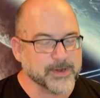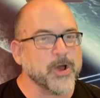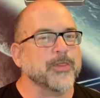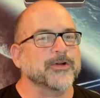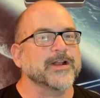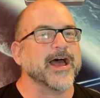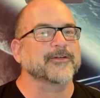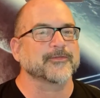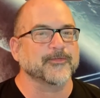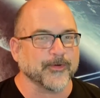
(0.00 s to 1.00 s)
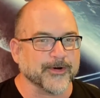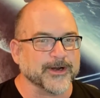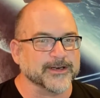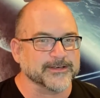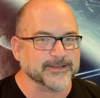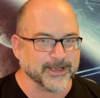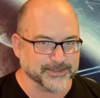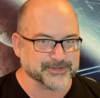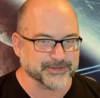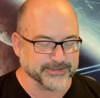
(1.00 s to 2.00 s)
know they're not foreign
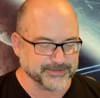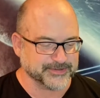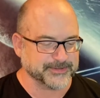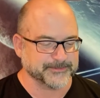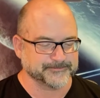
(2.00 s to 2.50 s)
countries.